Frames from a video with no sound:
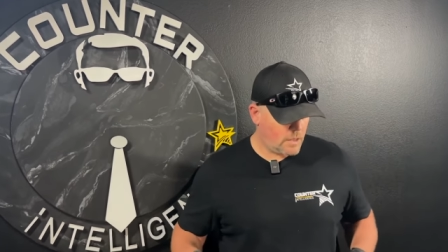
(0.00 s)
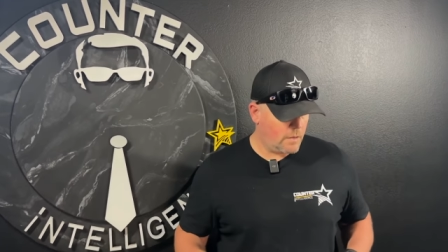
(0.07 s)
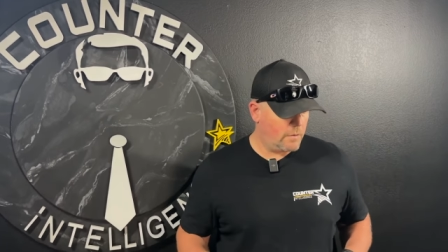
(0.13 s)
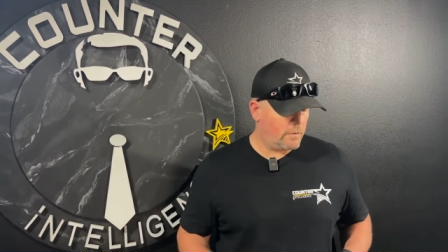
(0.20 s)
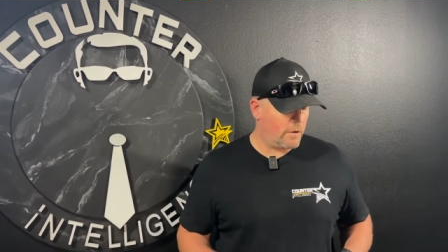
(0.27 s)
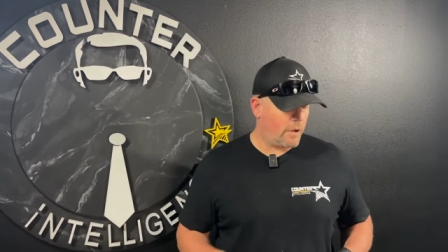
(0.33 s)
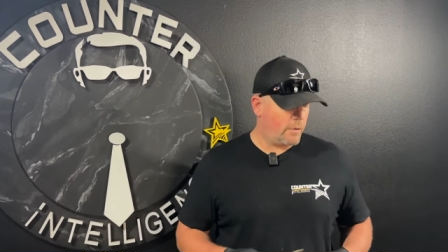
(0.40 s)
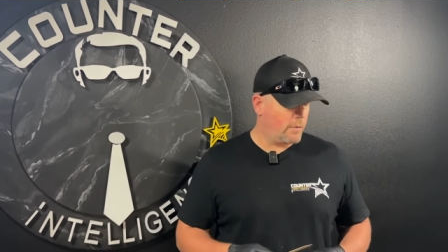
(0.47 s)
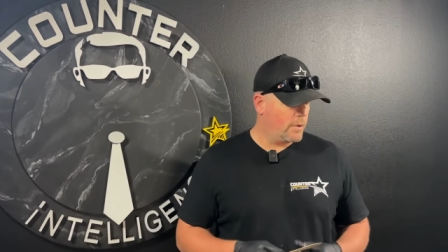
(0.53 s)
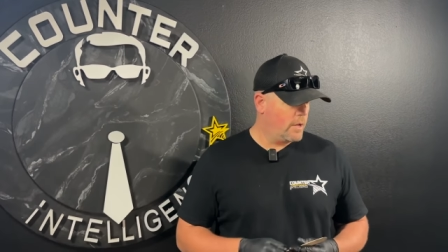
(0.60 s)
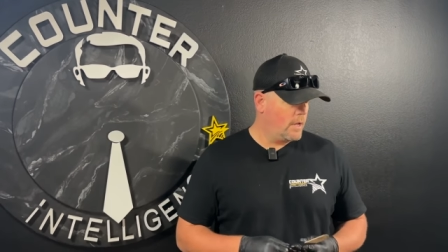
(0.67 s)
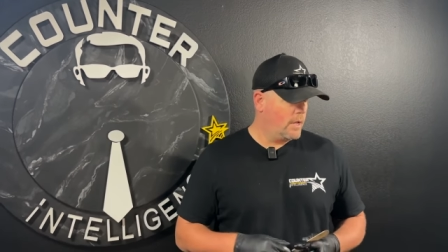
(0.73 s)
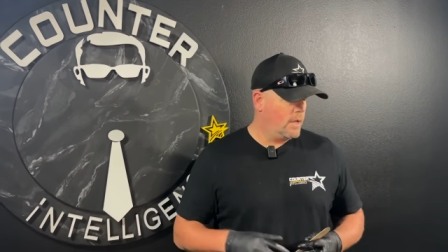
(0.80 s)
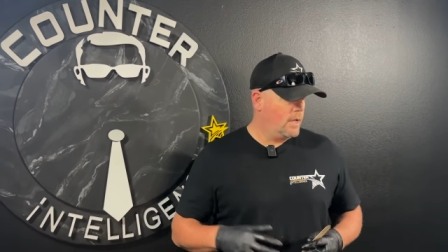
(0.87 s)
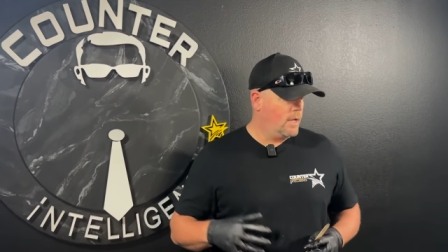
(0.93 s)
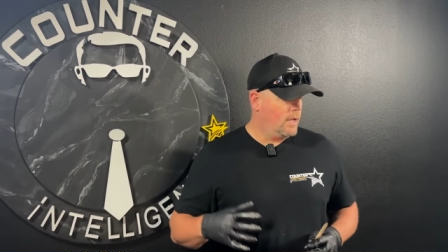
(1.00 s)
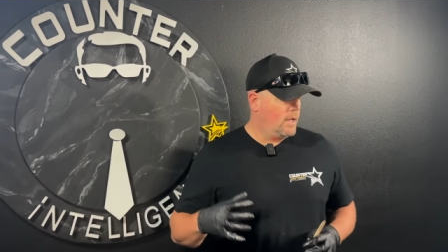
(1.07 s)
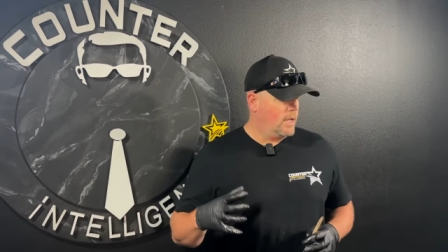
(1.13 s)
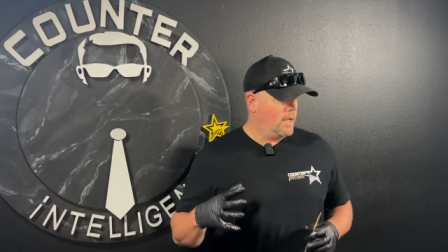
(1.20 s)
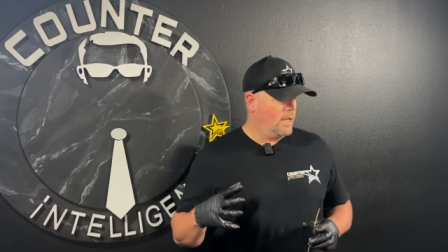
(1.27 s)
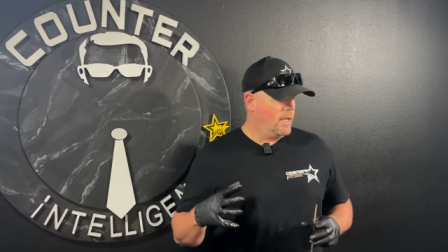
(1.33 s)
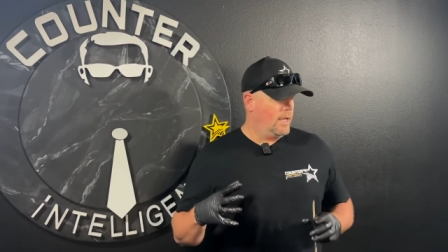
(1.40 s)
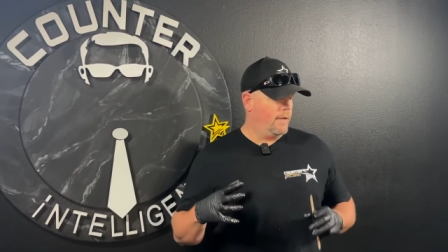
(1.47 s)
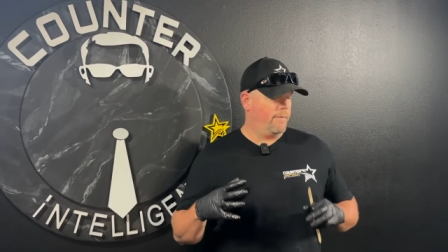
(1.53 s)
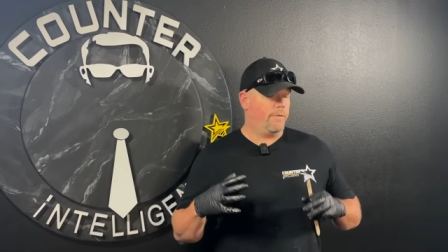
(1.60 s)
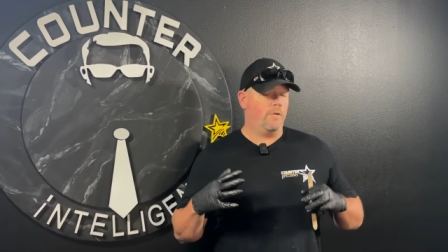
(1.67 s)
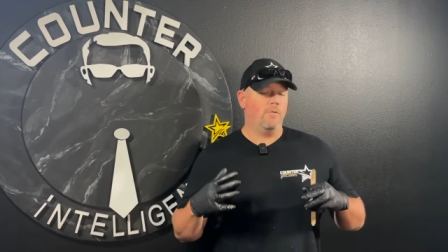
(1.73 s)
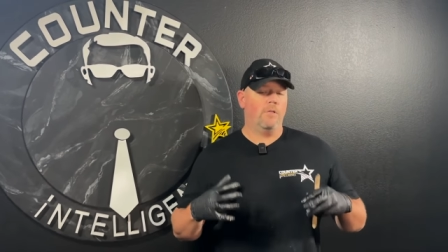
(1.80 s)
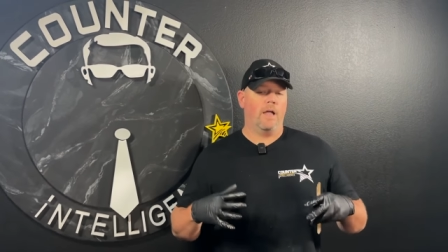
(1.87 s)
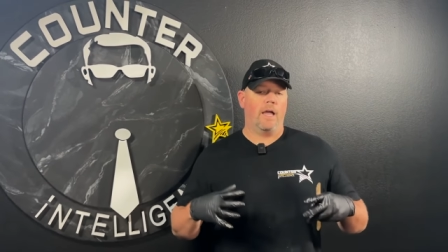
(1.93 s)
So if
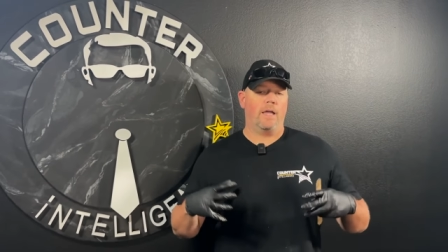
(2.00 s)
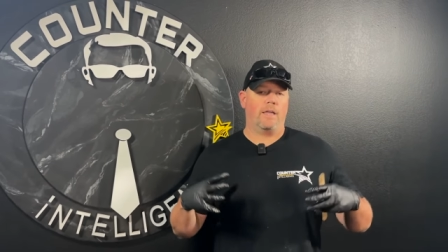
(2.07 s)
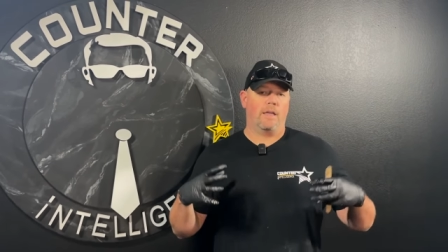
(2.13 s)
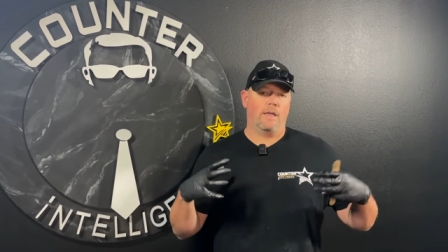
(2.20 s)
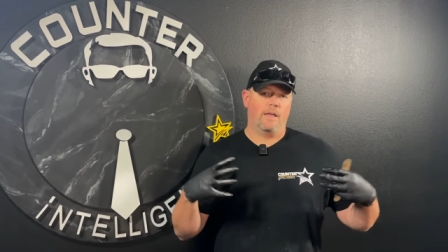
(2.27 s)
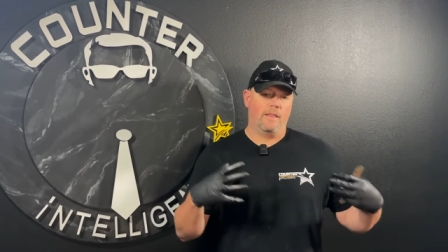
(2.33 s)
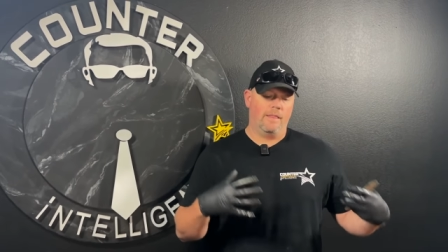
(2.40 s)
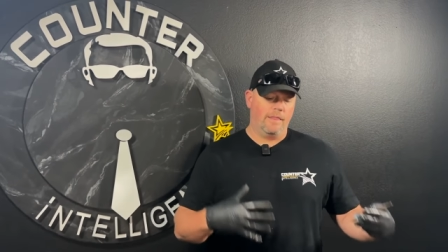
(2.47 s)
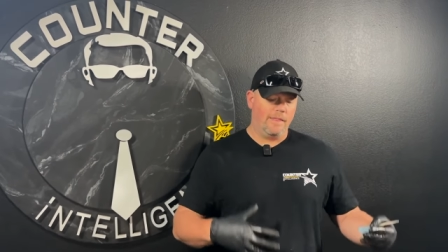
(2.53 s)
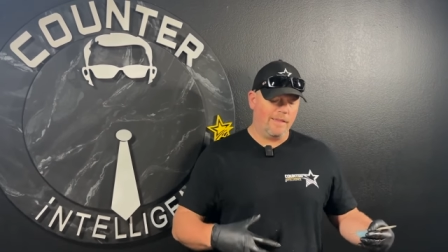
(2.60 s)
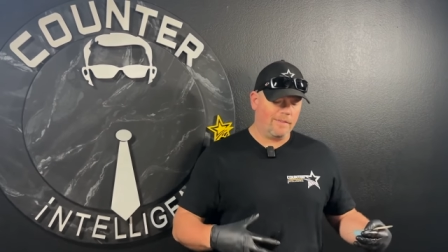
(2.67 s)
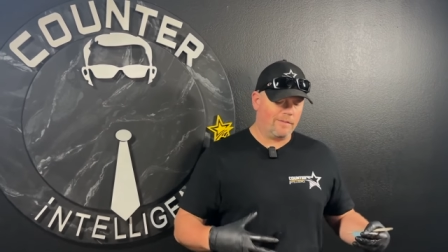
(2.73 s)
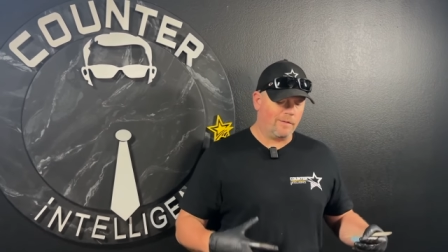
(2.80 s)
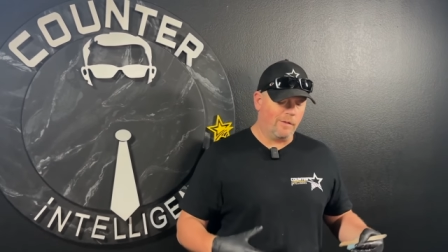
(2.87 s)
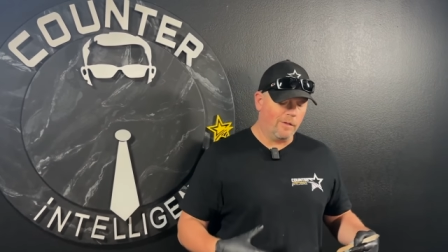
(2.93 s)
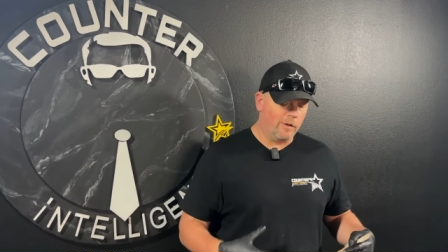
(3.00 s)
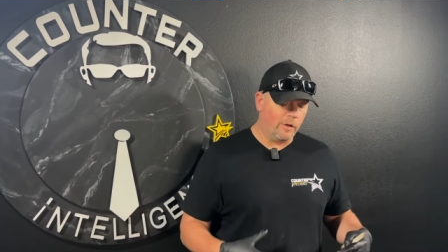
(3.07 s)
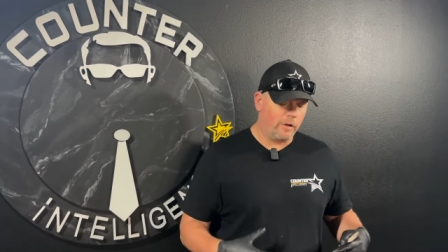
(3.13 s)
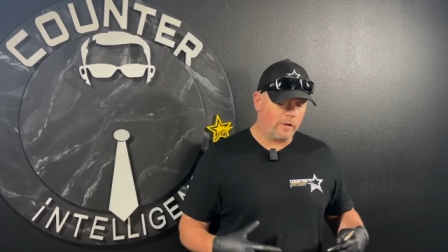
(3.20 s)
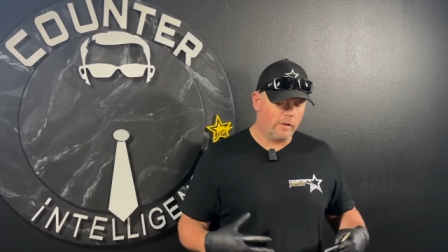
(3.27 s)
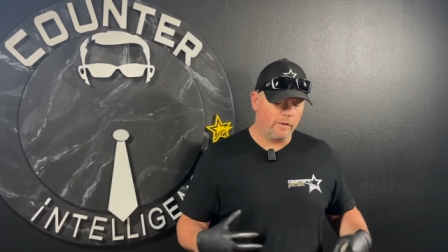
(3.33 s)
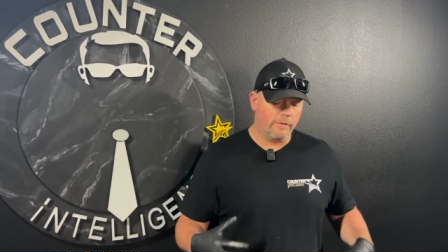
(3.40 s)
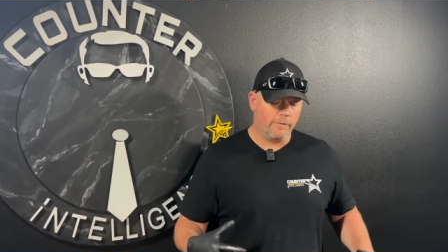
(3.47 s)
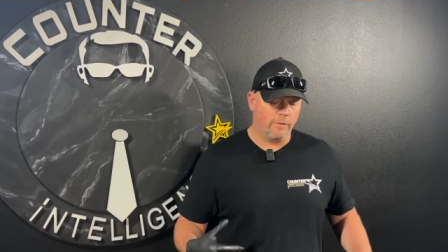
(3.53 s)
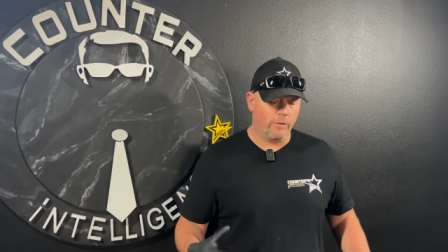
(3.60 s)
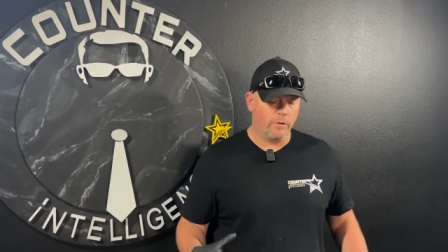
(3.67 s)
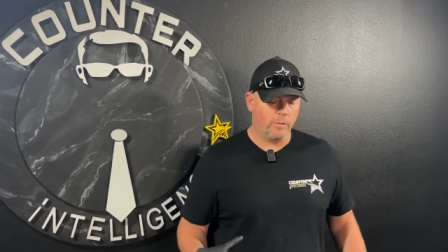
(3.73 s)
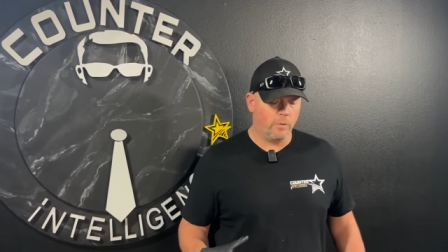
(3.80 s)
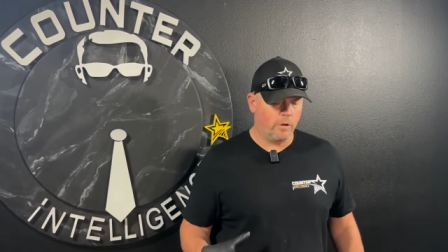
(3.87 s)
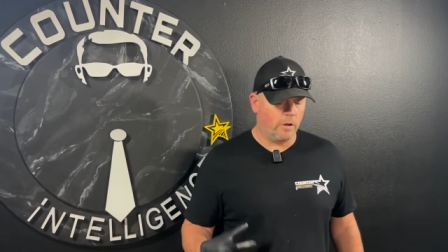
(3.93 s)
you like this look for
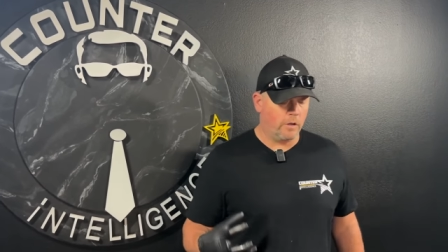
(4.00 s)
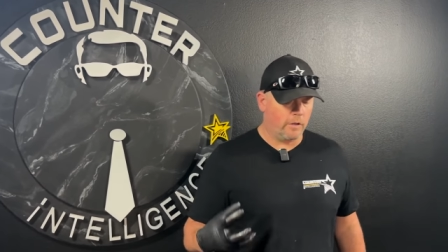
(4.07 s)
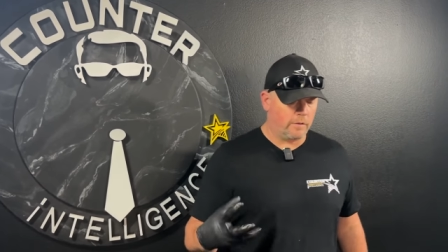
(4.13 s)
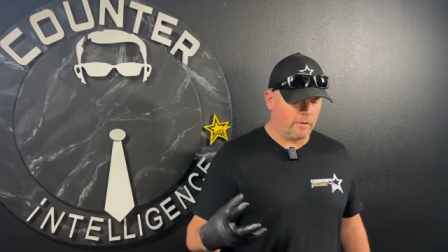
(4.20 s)
the wood look,